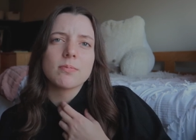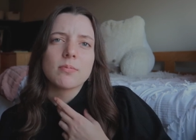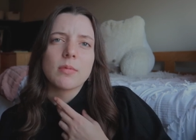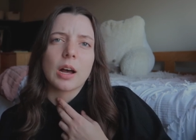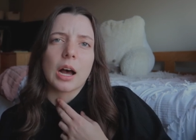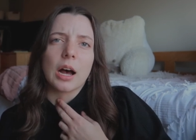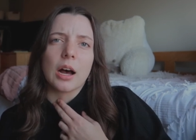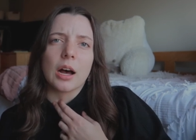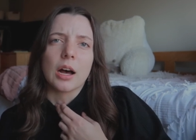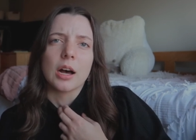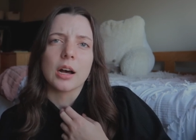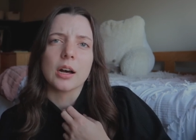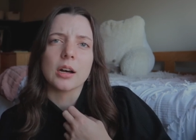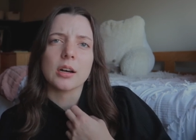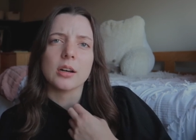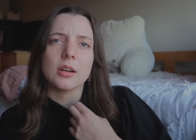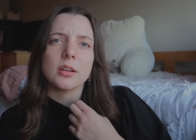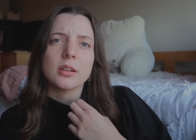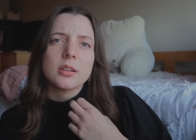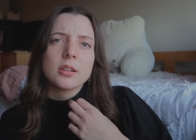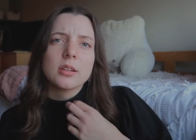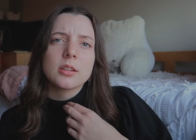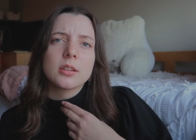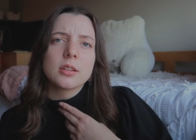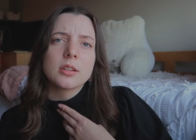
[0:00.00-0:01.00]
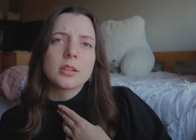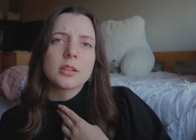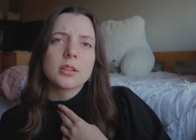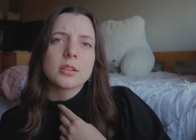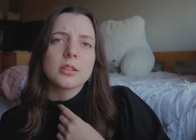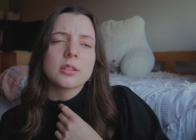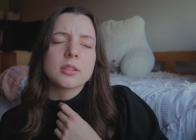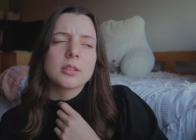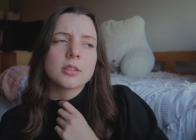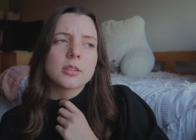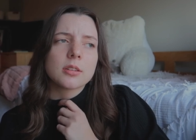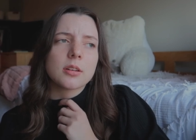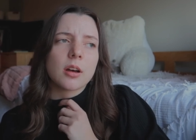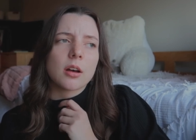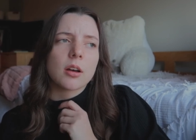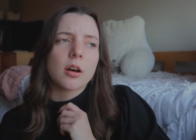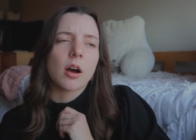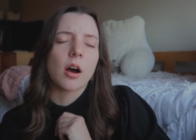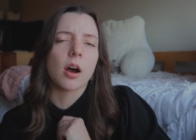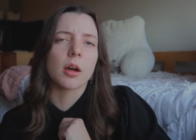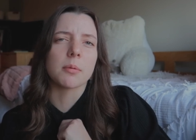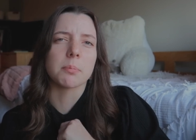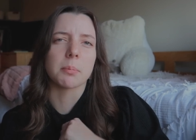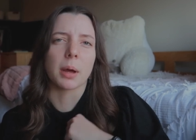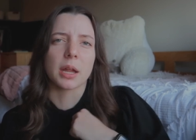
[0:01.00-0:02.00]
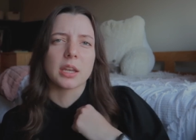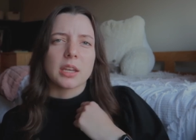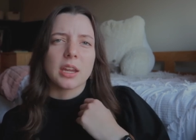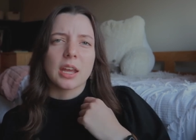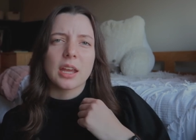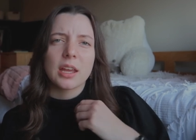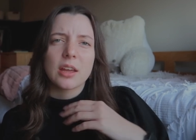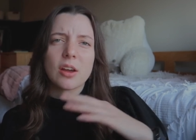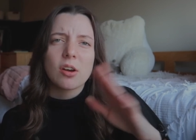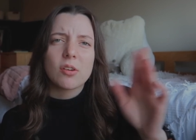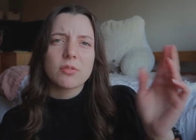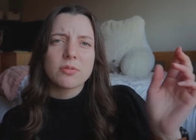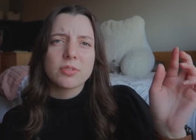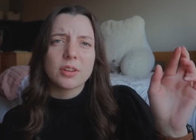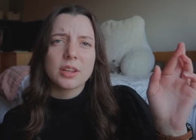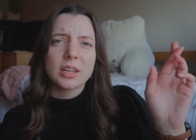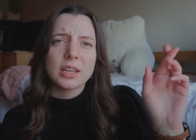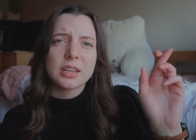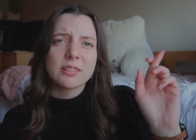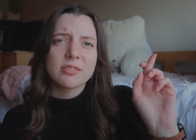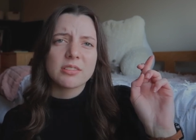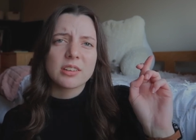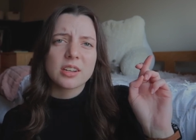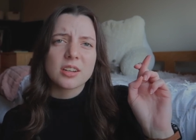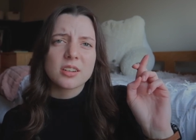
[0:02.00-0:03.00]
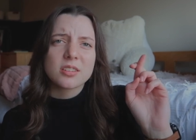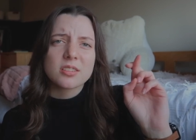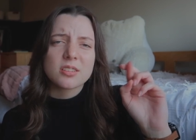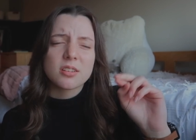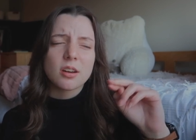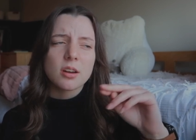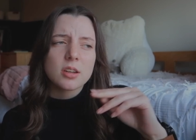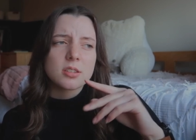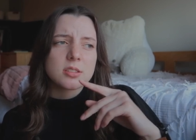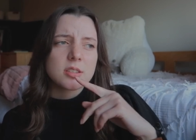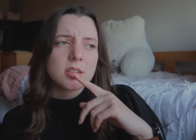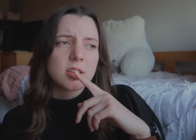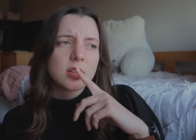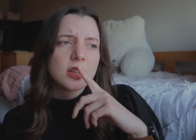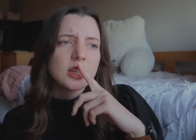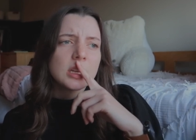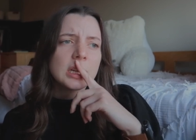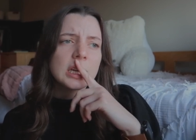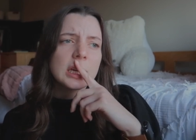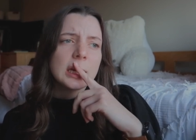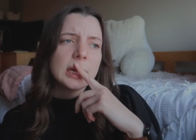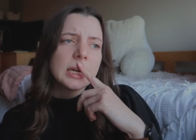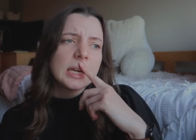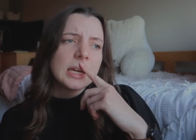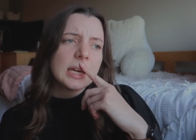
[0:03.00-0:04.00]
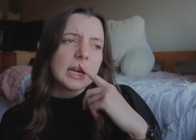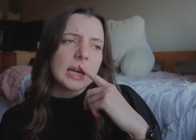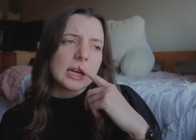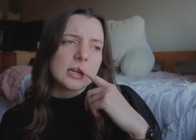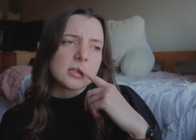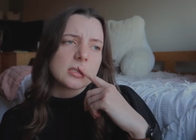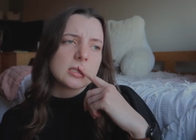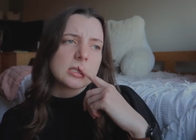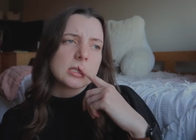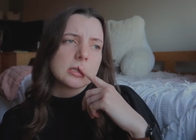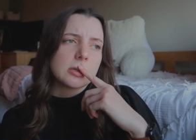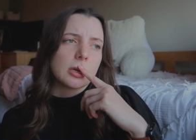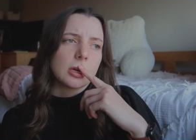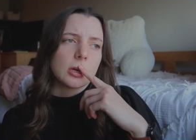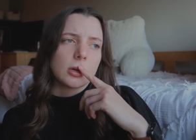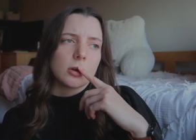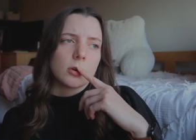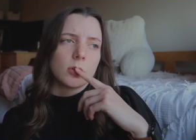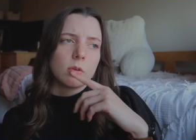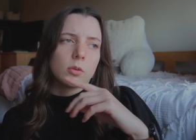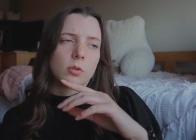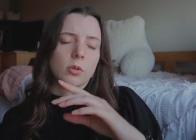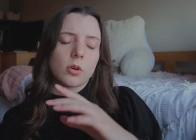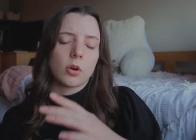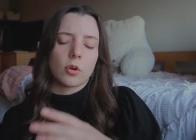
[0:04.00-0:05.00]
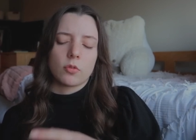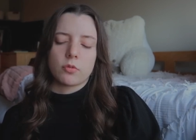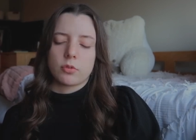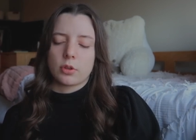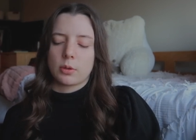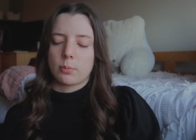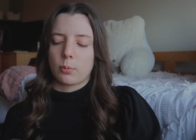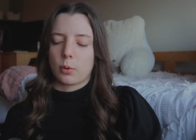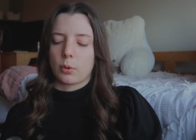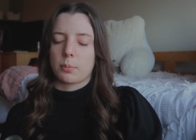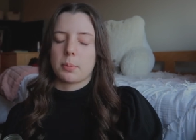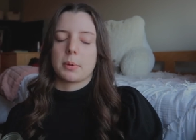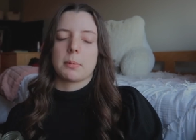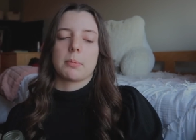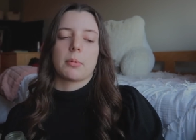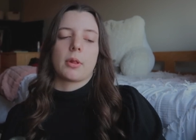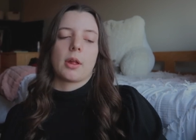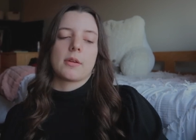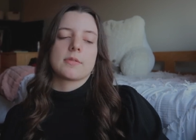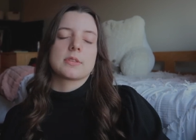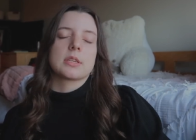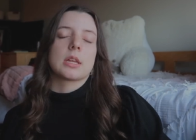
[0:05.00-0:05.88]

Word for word: uh on Monday hopefully fingers crossed and so hopefully more people have